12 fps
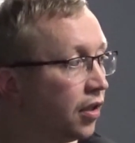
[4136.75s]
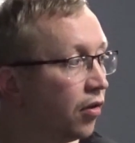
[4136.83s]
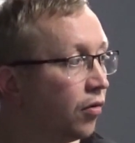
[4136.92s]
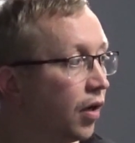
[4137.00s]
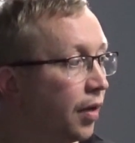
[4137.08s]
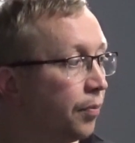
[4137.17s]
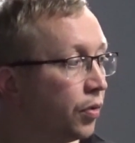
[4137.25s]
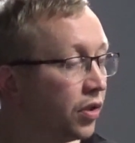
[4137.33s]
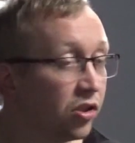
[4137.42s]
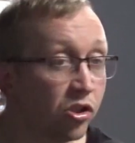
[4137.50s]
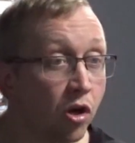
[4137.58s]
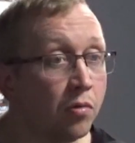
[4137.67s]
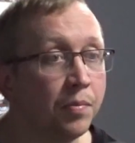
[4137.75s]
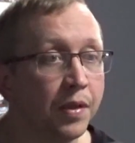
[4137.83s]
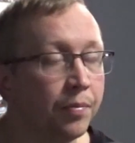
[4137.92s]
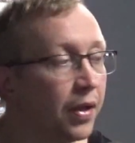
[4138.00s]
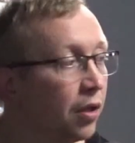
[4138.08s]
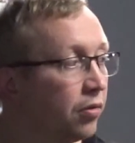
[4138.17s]
You know, but there's so many
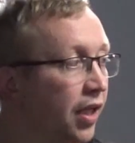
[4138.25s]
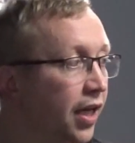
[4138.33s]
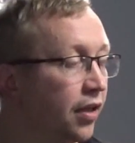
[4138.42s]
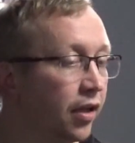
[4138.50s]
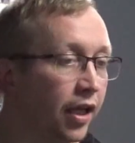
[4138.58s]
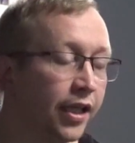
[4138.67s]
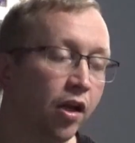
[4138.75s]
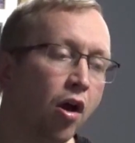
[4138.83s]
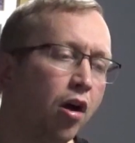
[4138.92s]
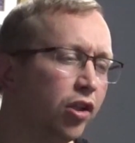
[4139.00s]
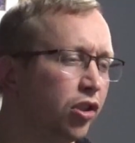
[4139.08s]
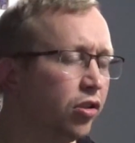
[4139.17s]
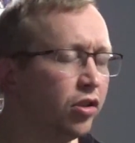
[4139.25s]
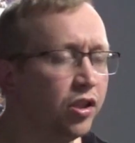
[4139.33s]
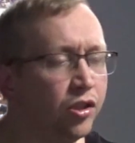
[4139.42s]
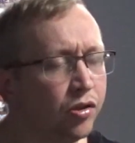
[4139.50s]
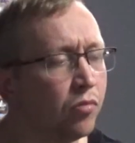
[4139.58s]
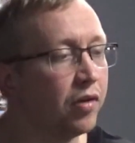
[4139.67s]
people out there that, like, oh,
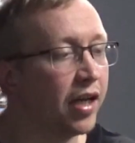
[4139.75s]
you don't